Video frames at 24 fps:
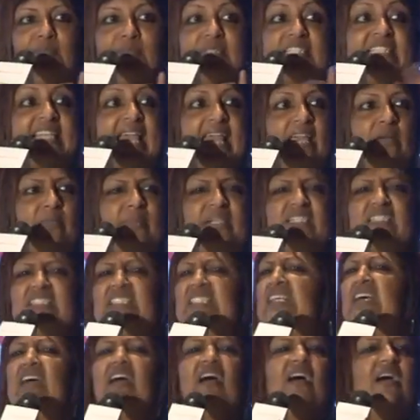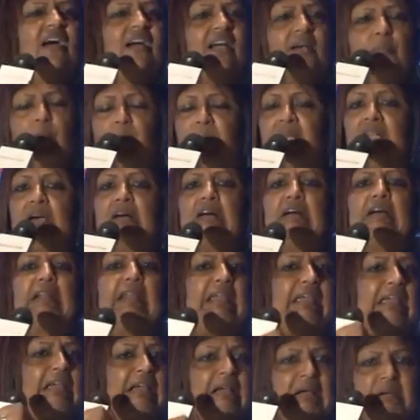segments,
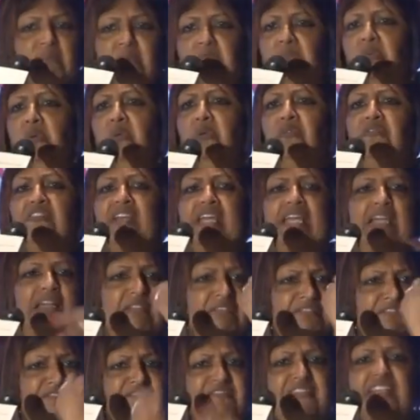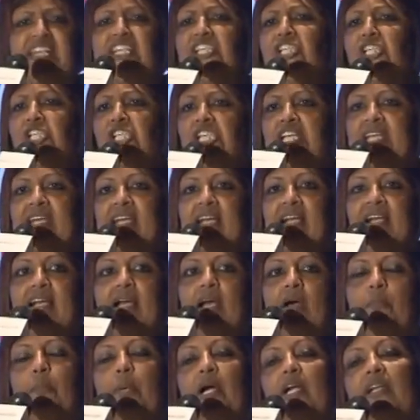blurring, moving, finishing.
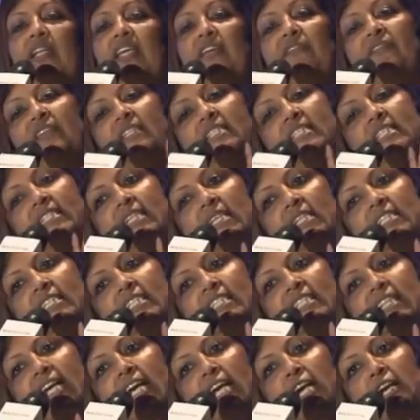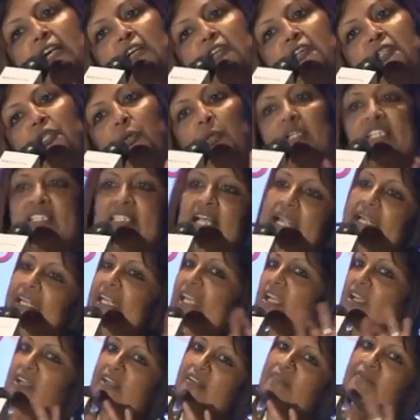But if we still stick to
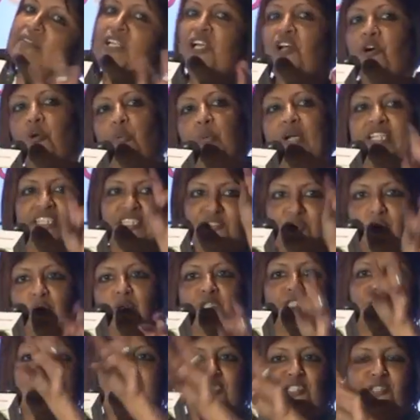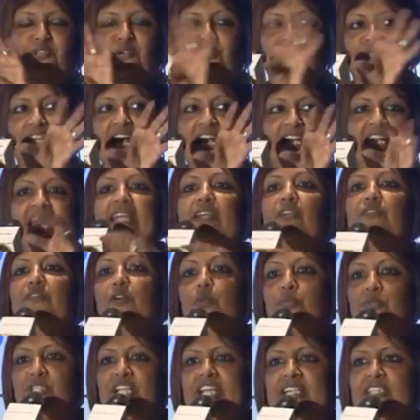designing with those, that kind of
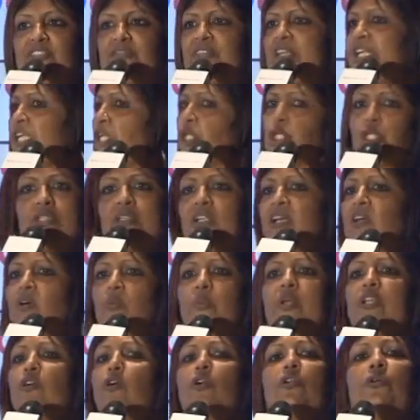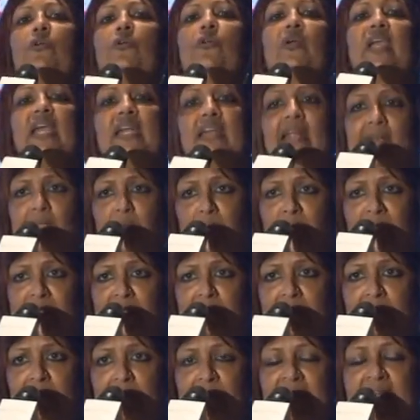objectification, we're not going to get
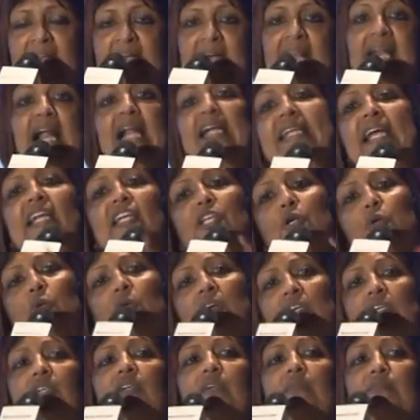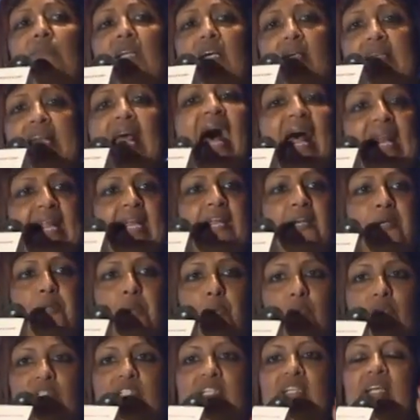anywhere. And I'll tell you an
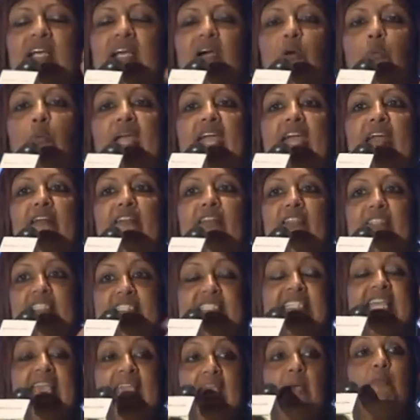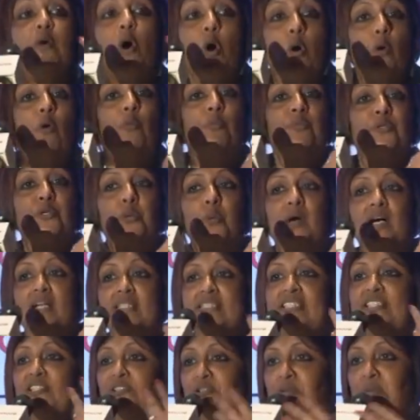anecdote where this came home to
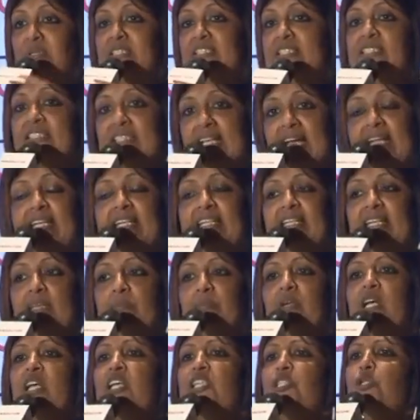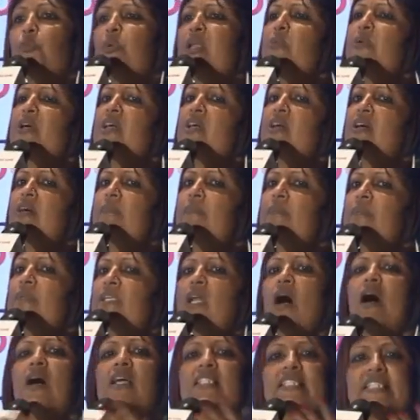us, as a design team. So we were
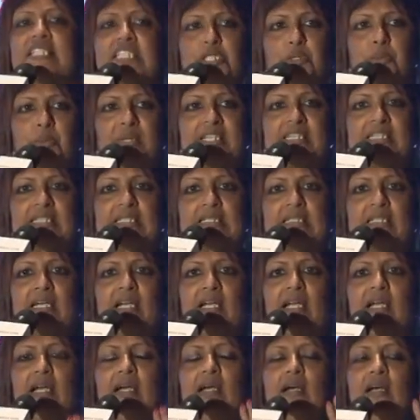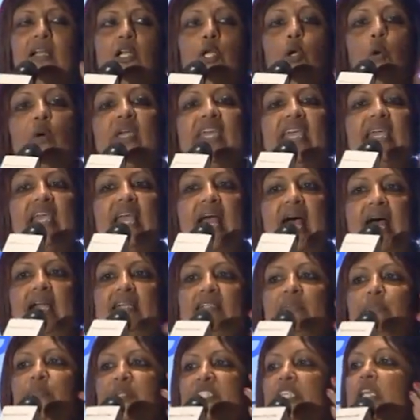tasked with looking at
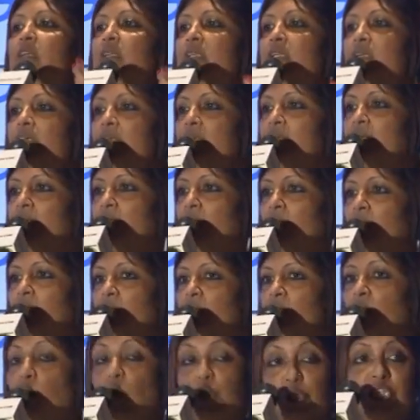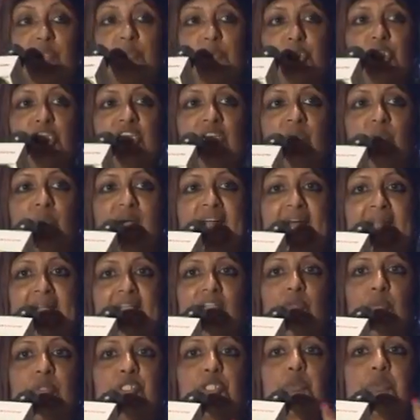a particular washing machine
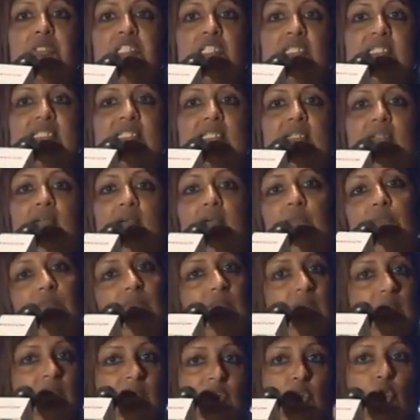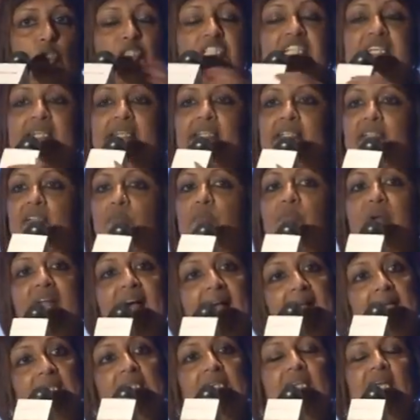brand, which was not an Indian
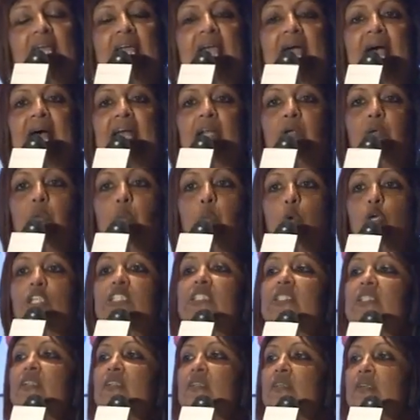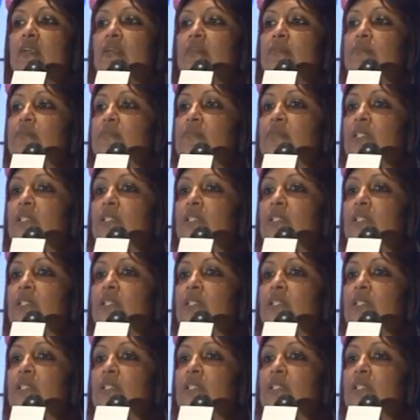brand. And what the